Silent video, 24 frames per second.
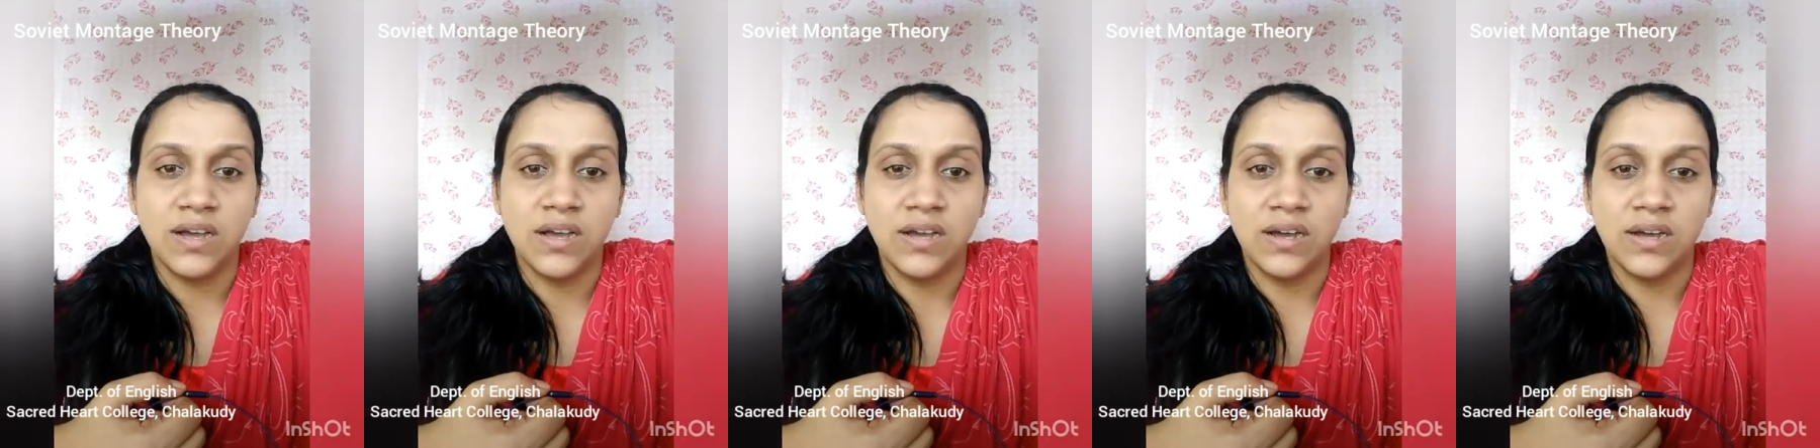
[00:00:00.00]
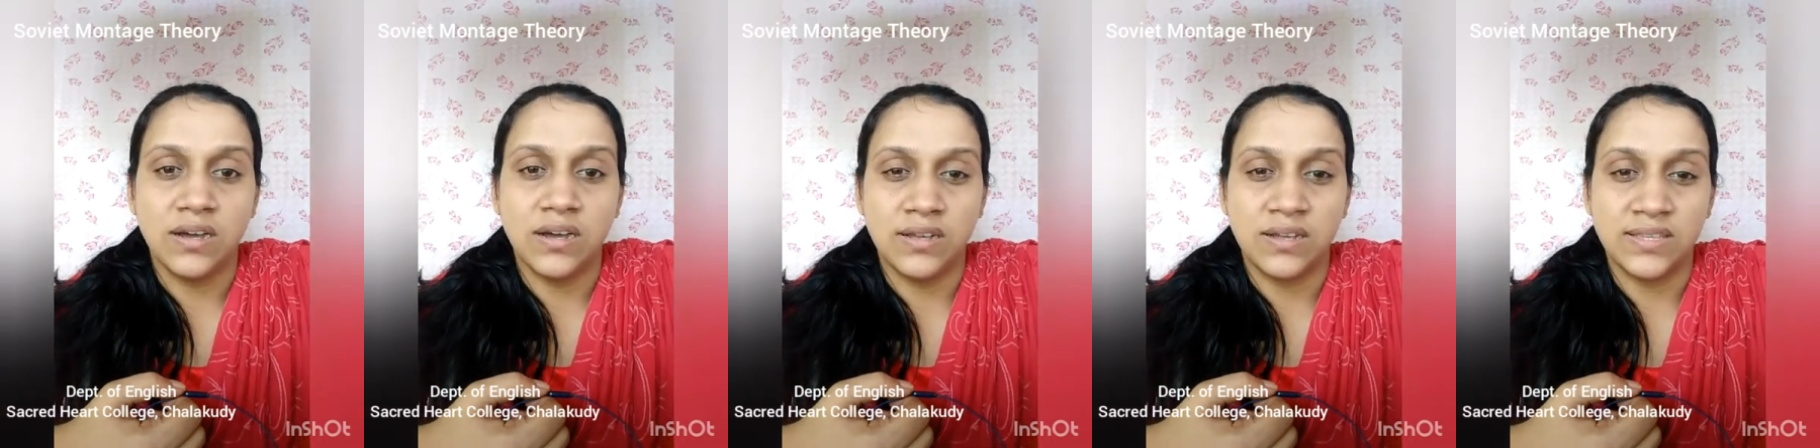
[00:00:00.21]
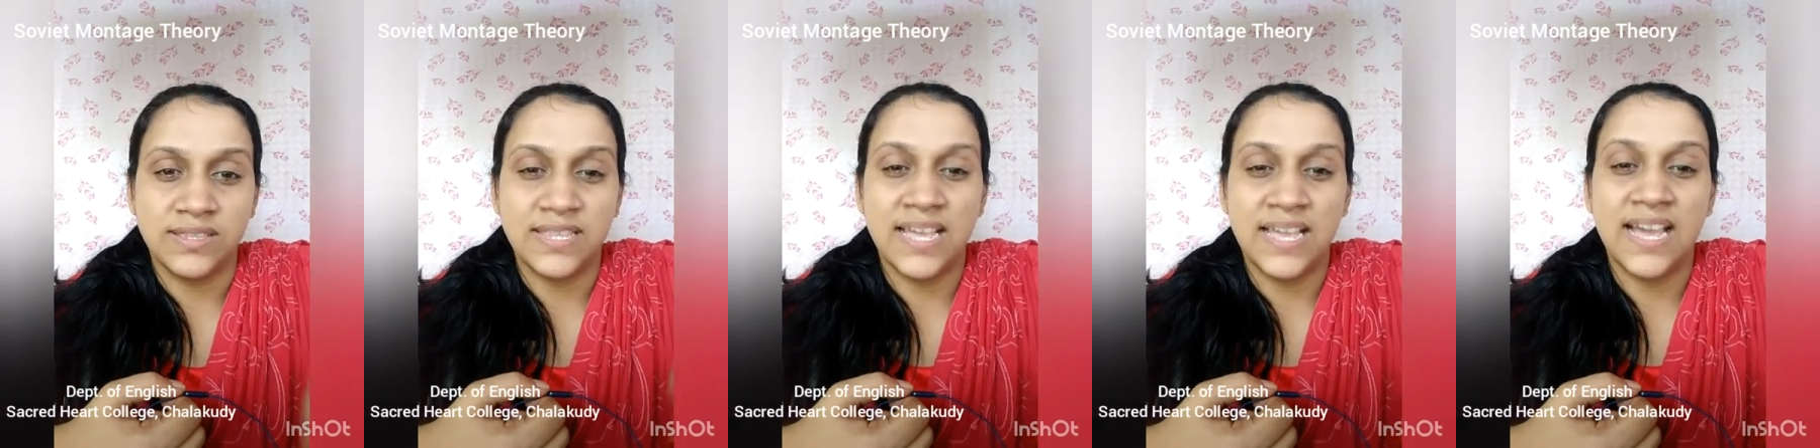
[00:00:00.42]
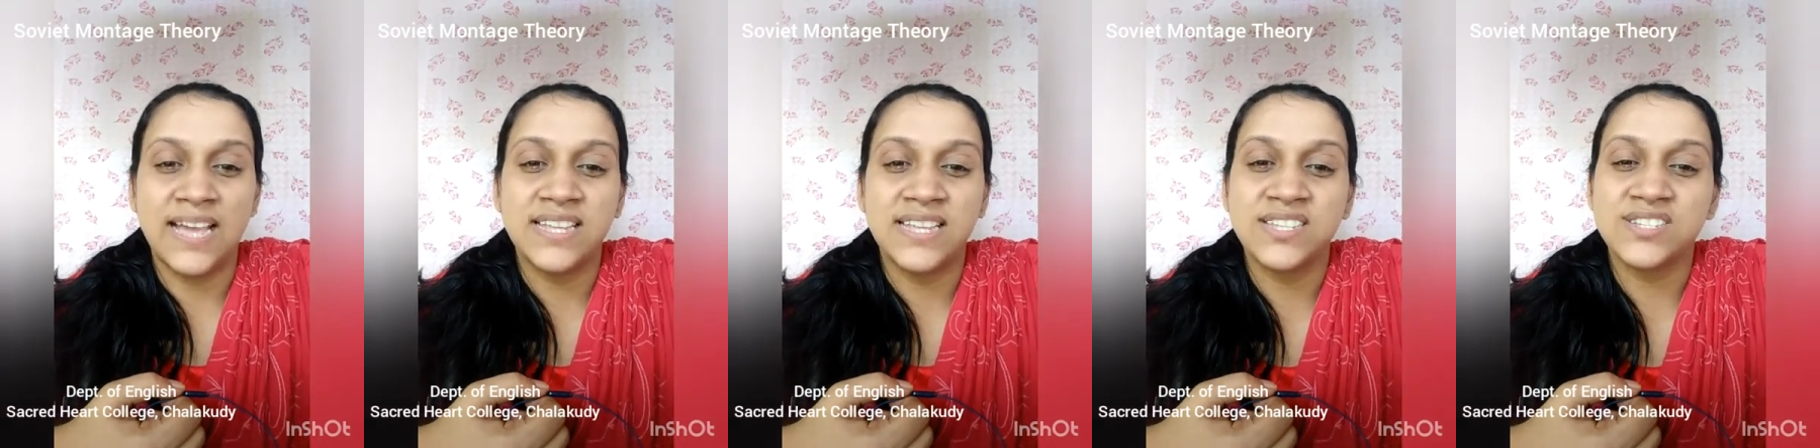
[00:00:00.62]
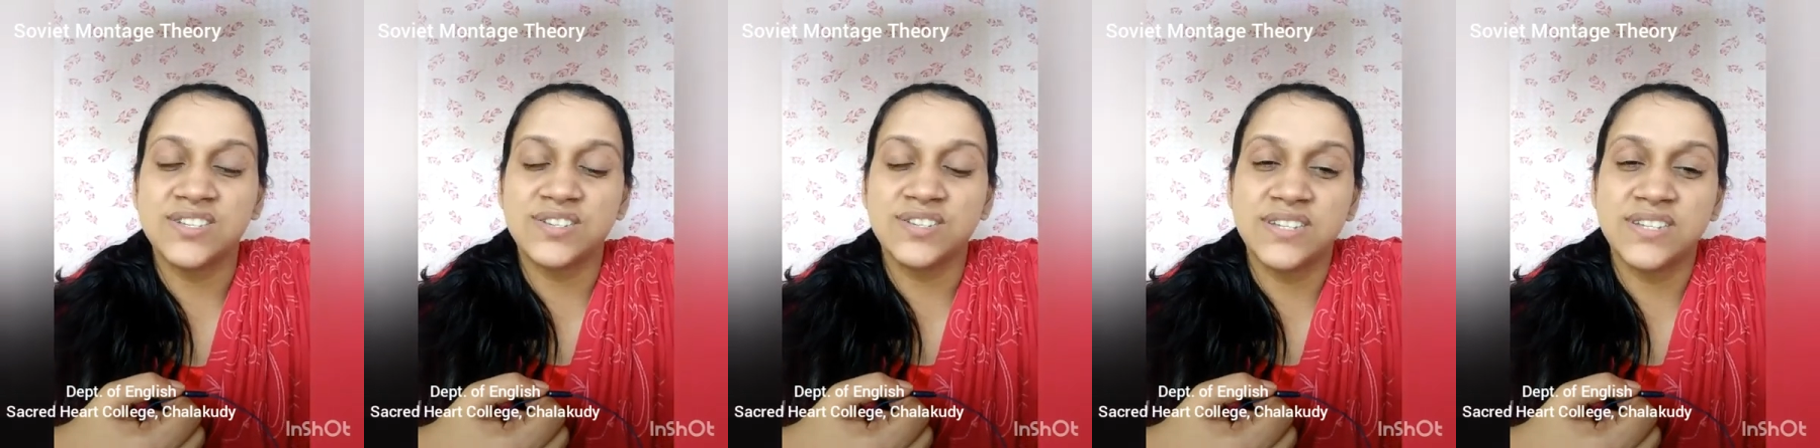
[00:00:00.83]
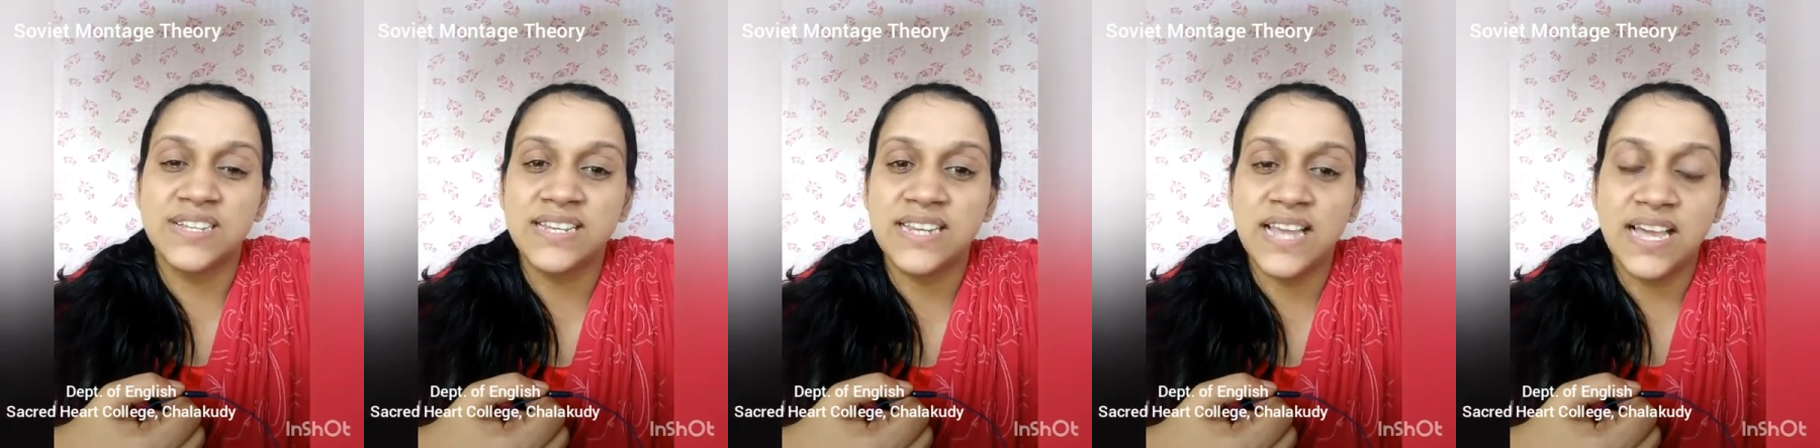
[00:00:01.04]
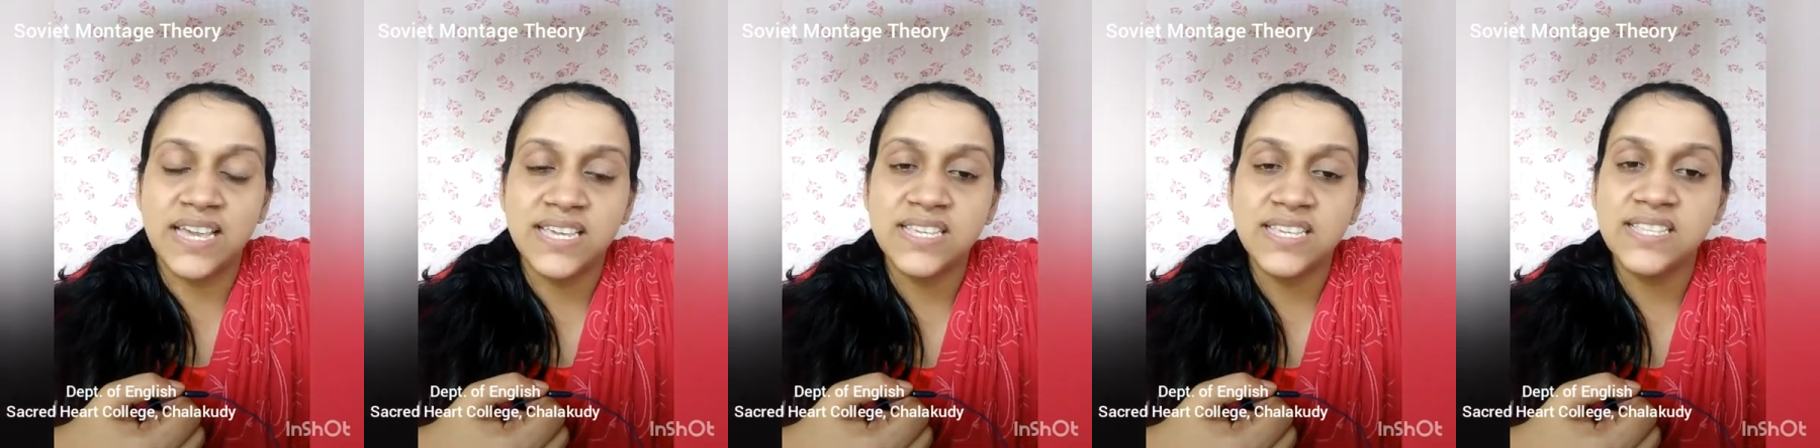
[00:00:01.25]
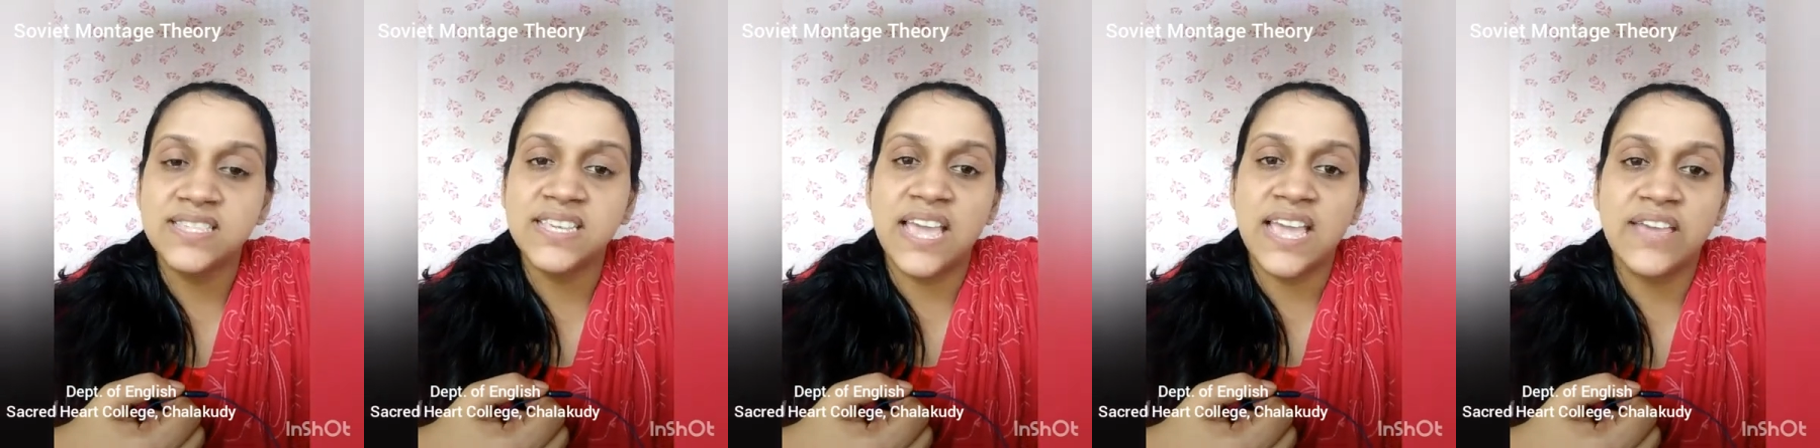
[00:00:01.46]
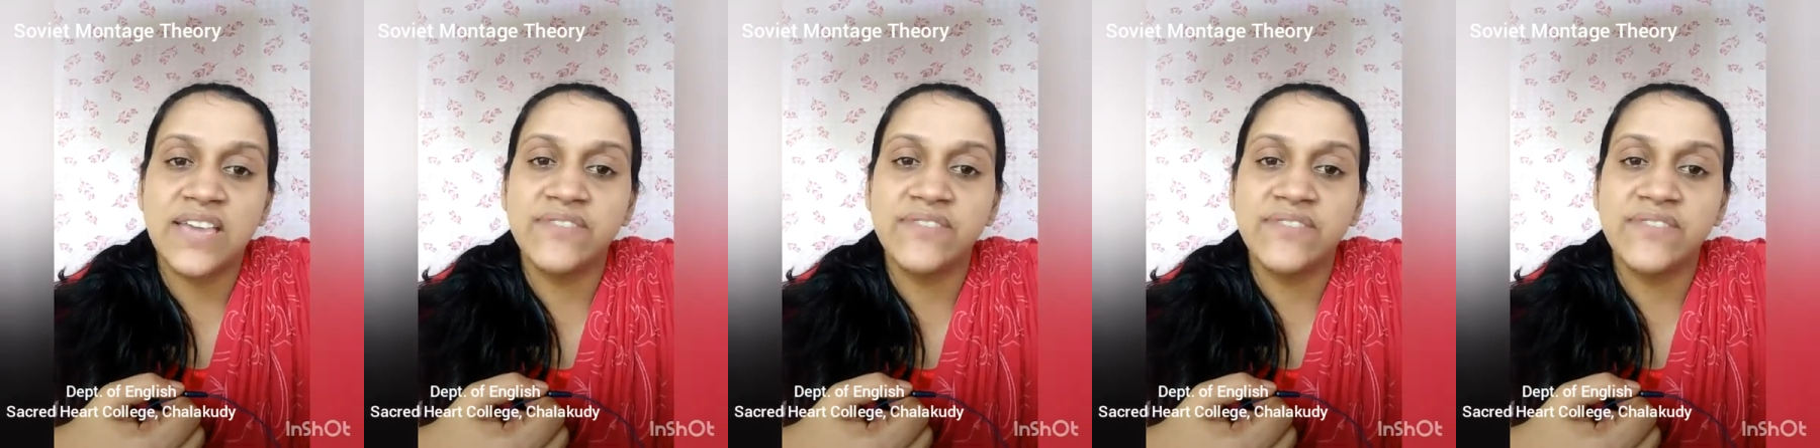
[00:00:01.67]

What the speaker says: that relies